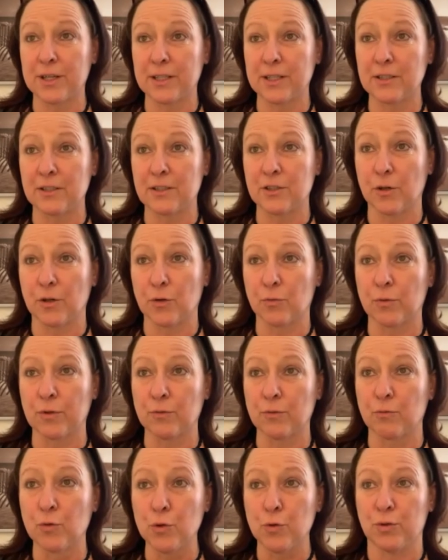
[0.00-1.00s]
It's your
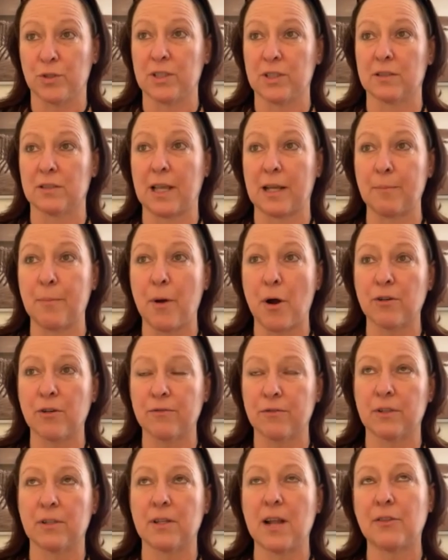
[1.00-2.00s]
root. It's like part of,
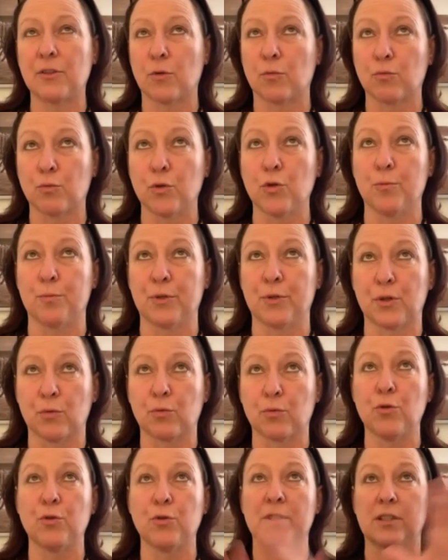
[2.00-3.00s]
not the root, but the
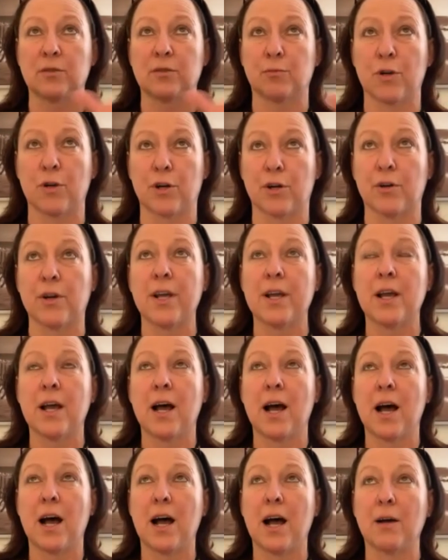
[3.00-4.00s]
root is where
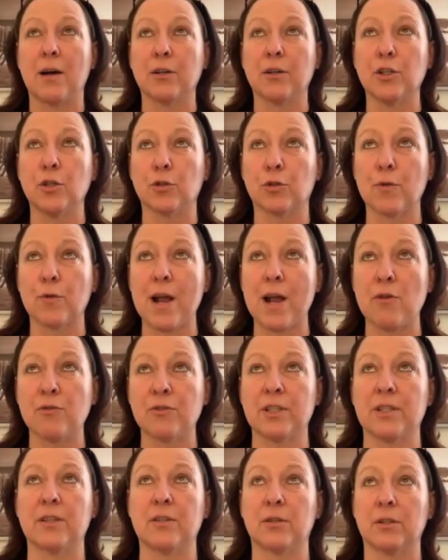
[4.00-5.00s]
you're
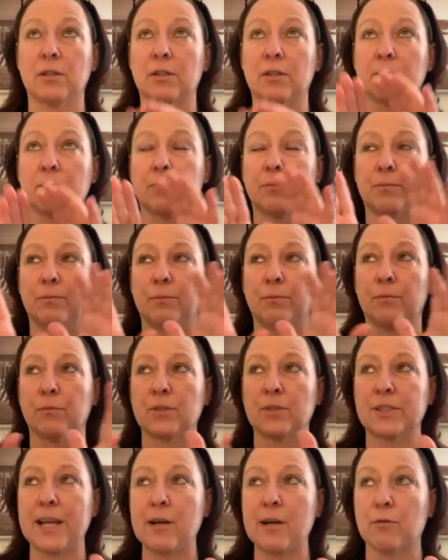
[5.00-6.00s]
grounded. The
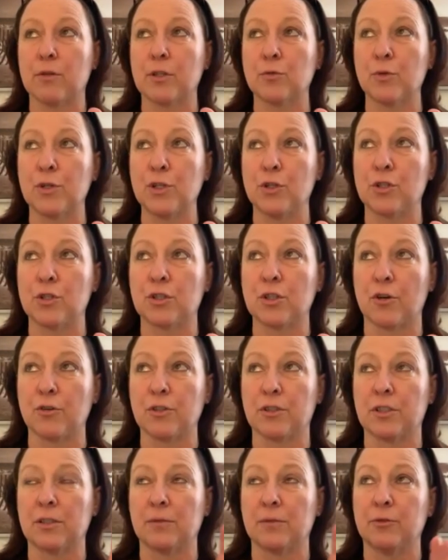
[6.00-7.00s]
sacral is when you
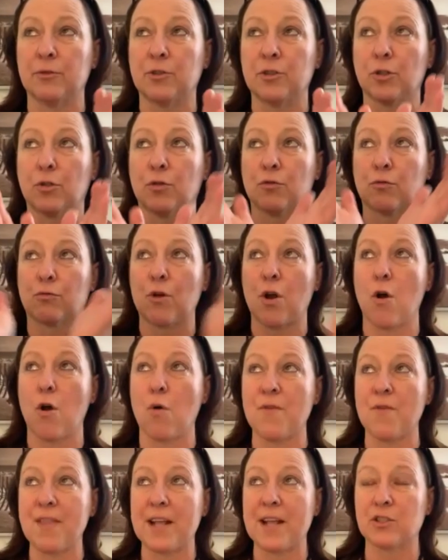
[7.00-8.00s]
start to
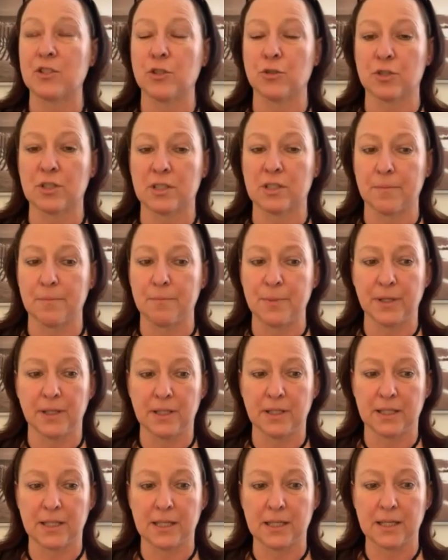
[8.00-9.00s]
grow, and that's your
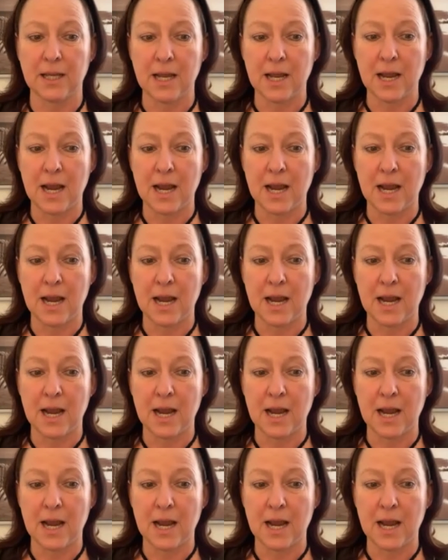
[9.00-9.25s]
stability.